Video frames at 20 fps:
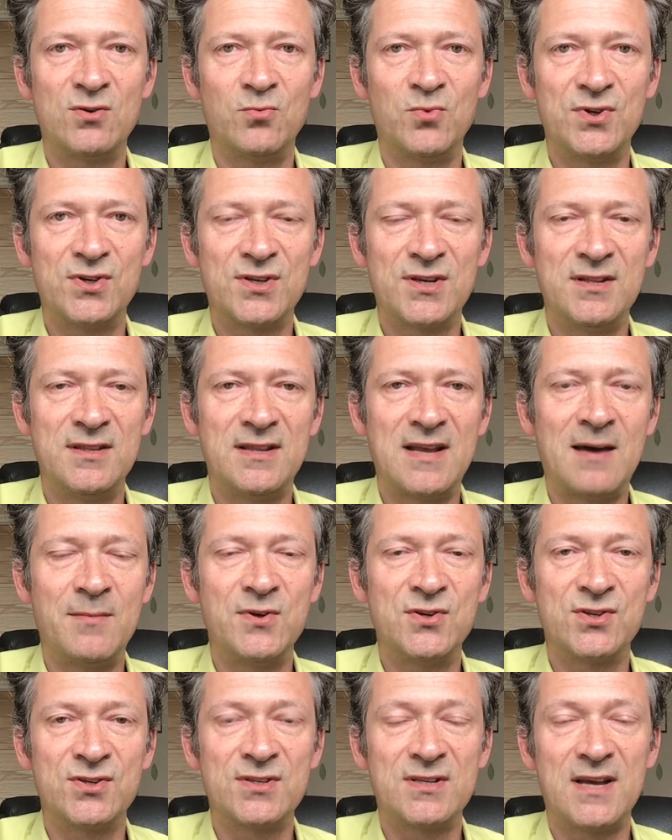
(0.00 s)
which can
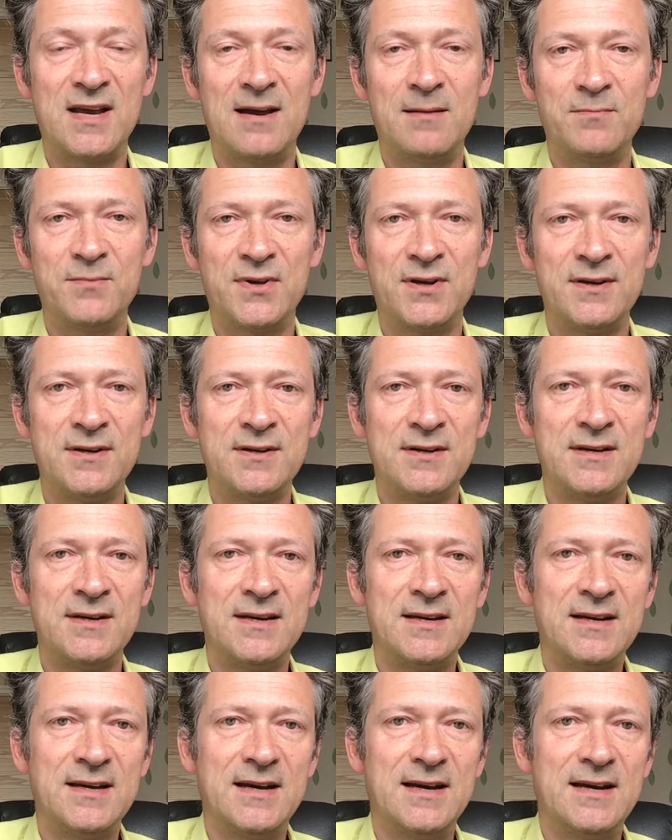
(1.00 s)
damage a stamp.
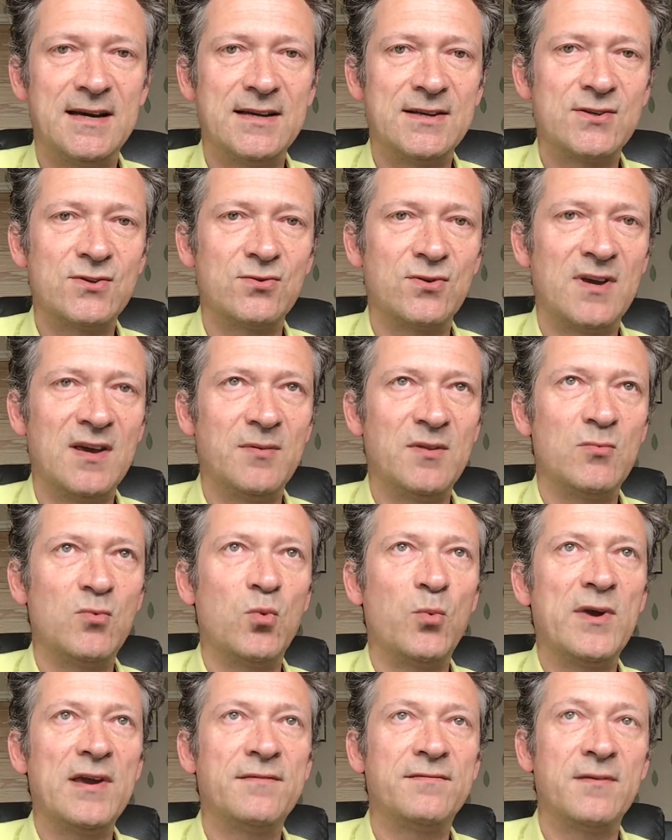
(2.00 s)
So keep them
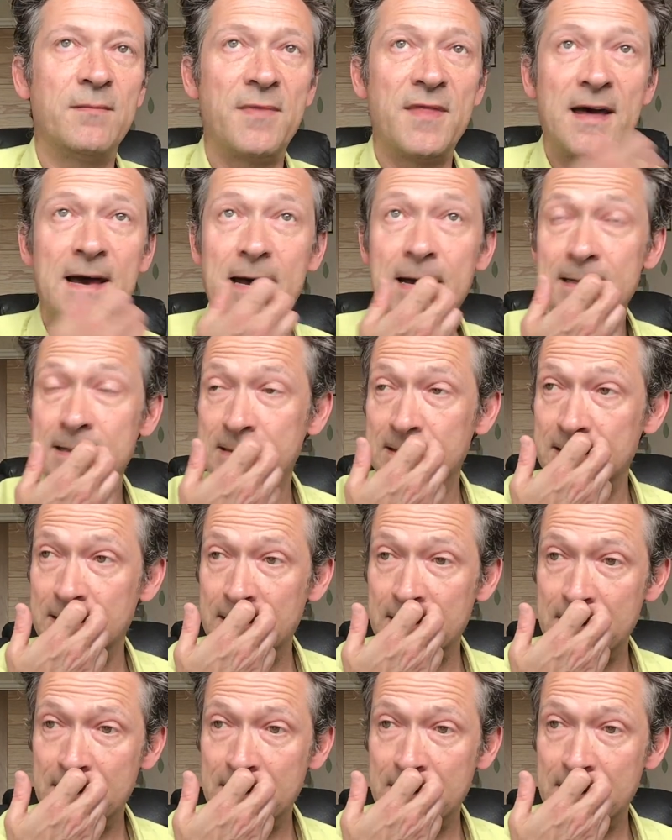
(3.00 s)
away from that.